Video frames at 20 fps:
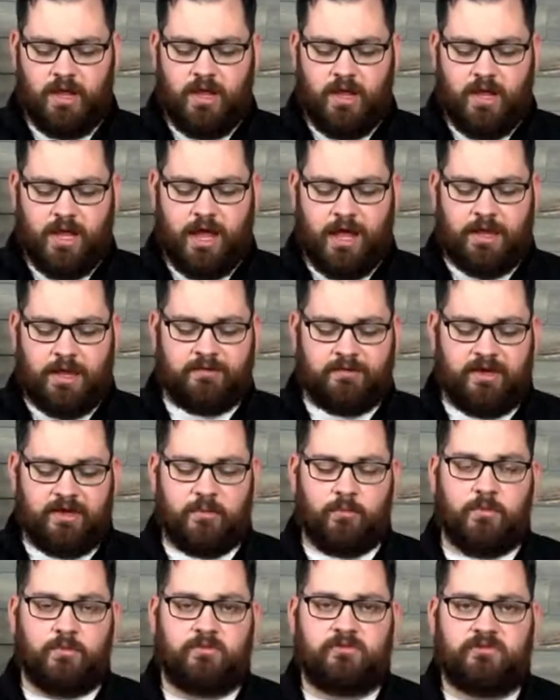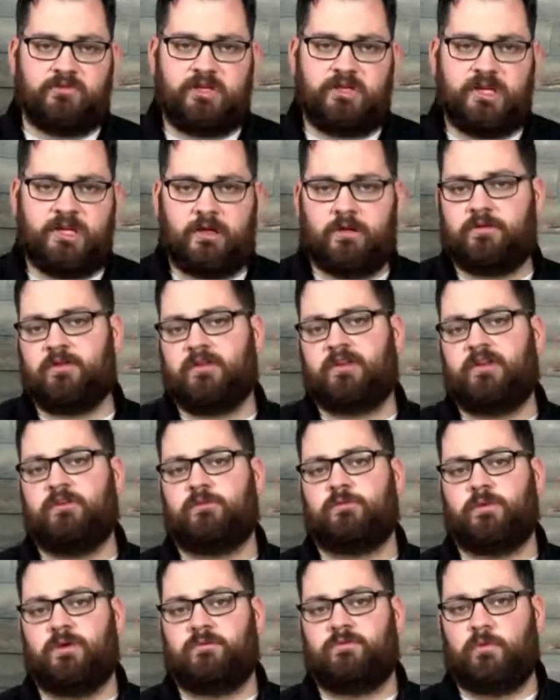and it will see the
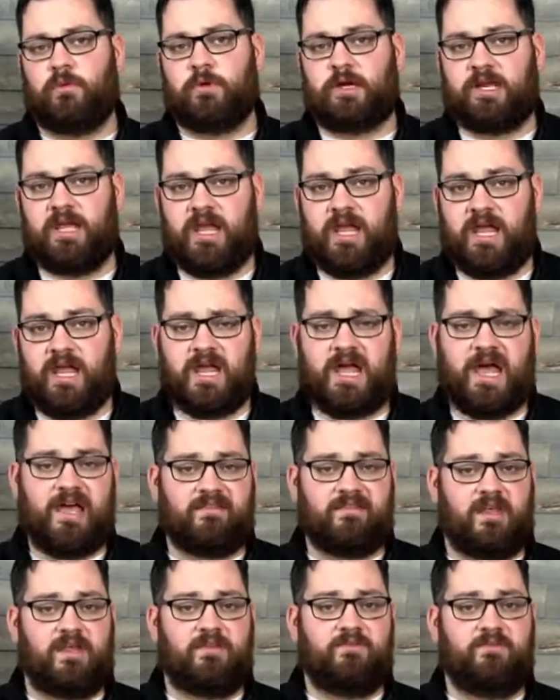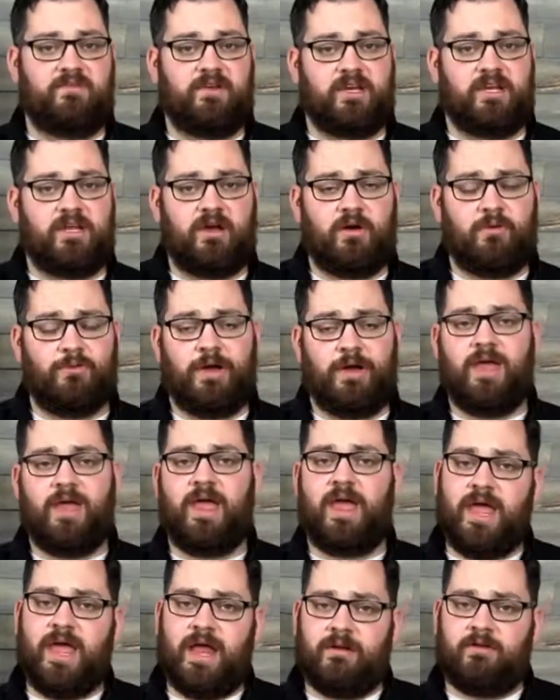Q2N 4K as a video
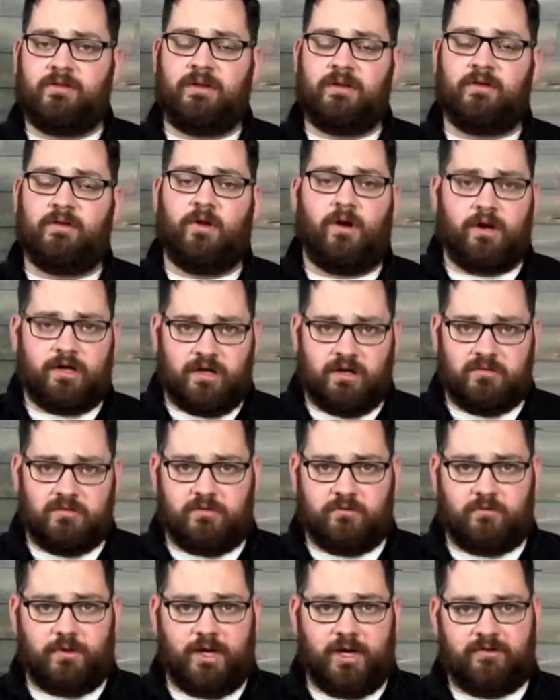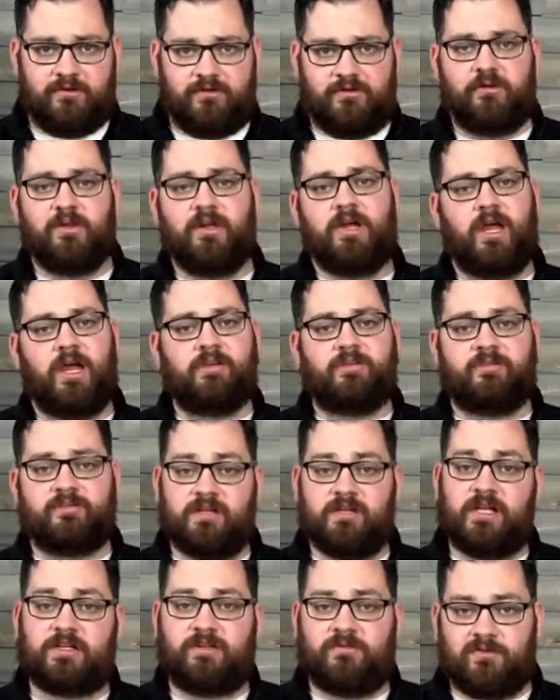and an audio device and
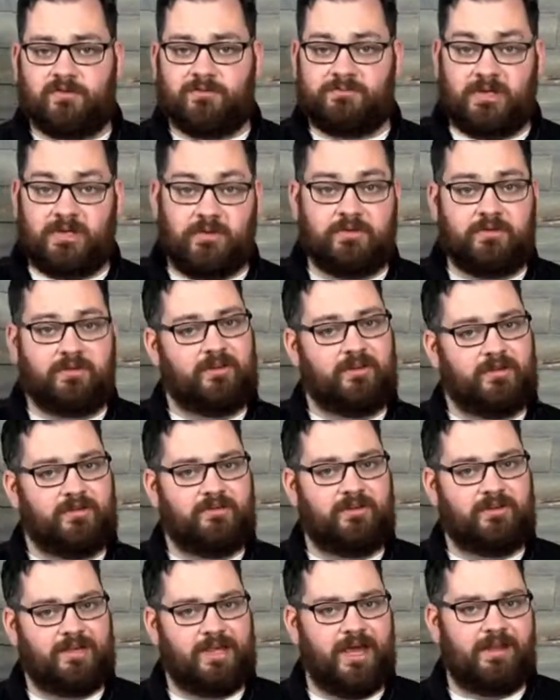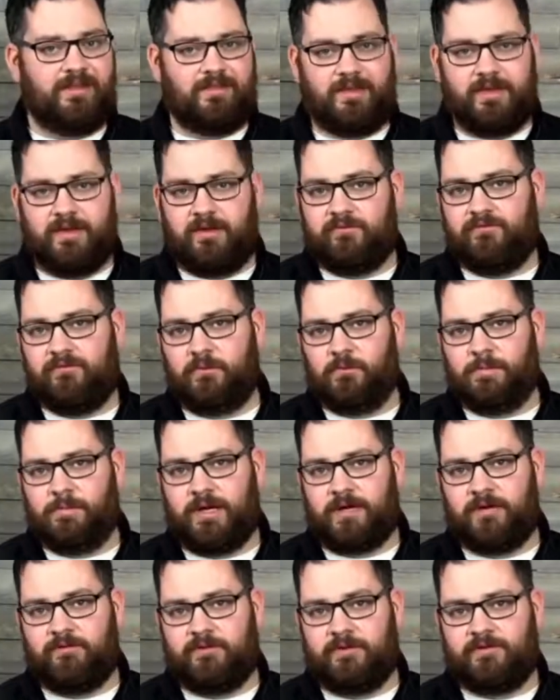select it for both to get the full
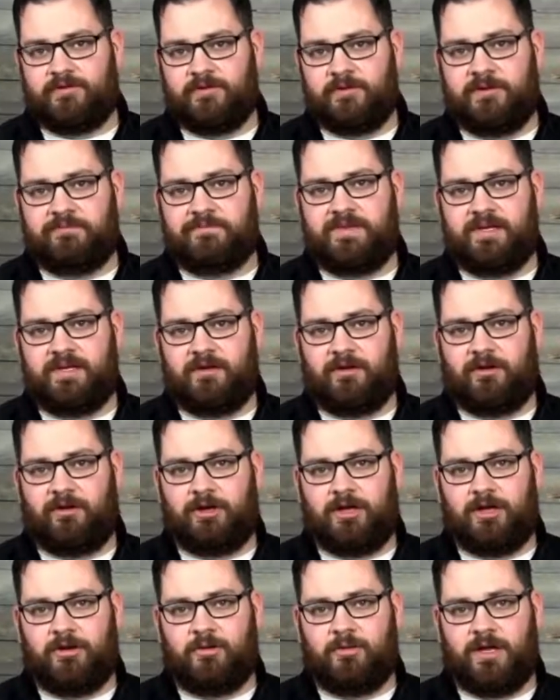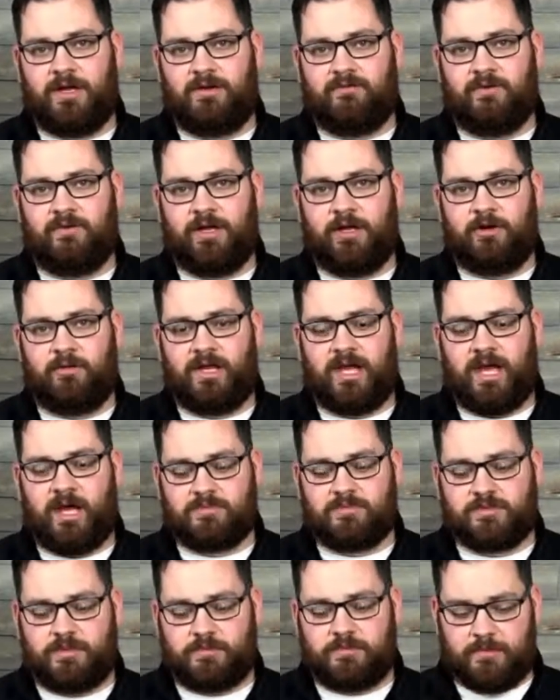benefits of the audio and video
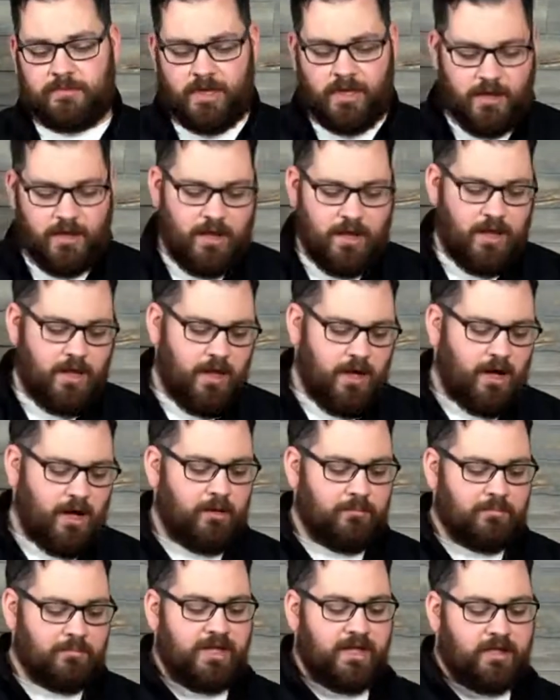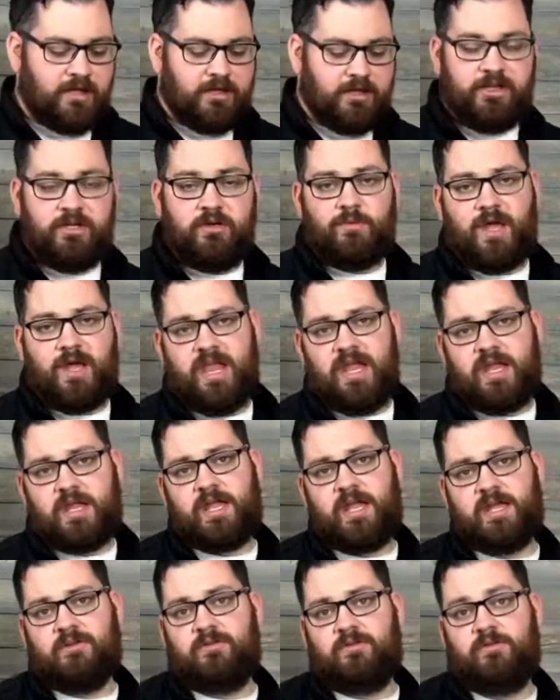capture. The Q8
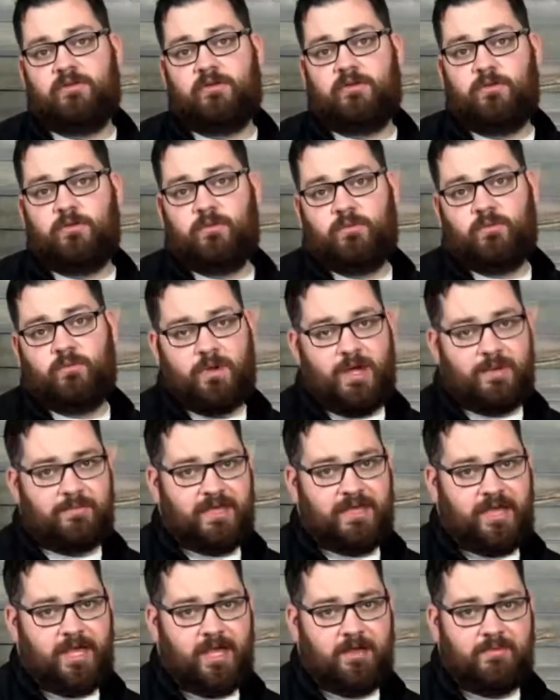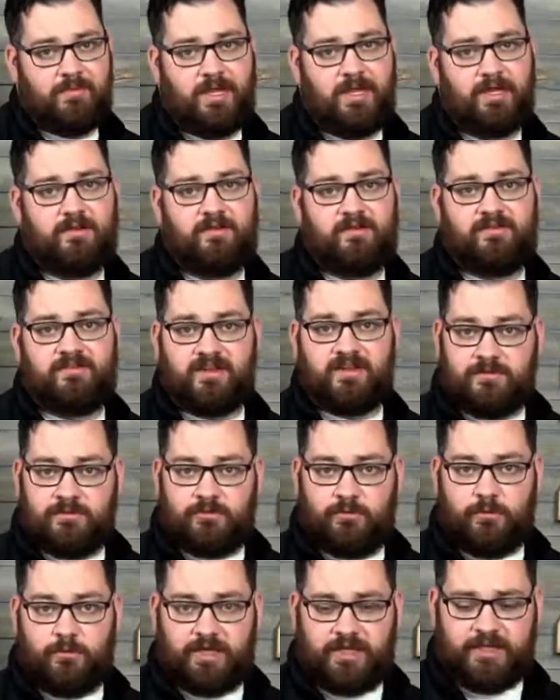can do webcam in
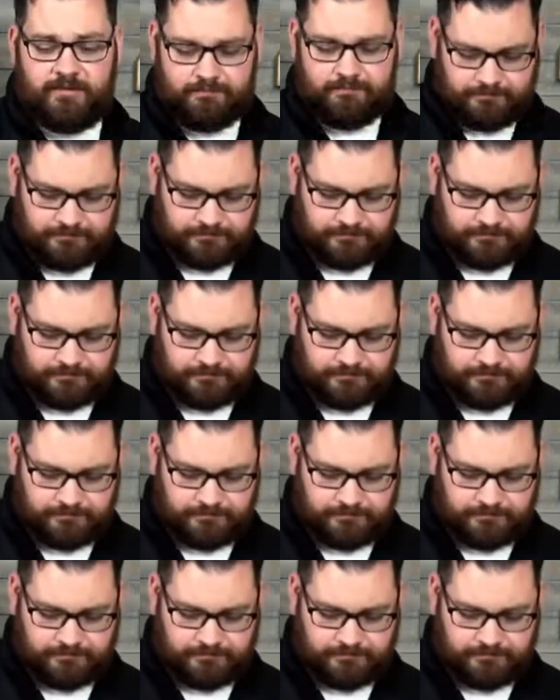720.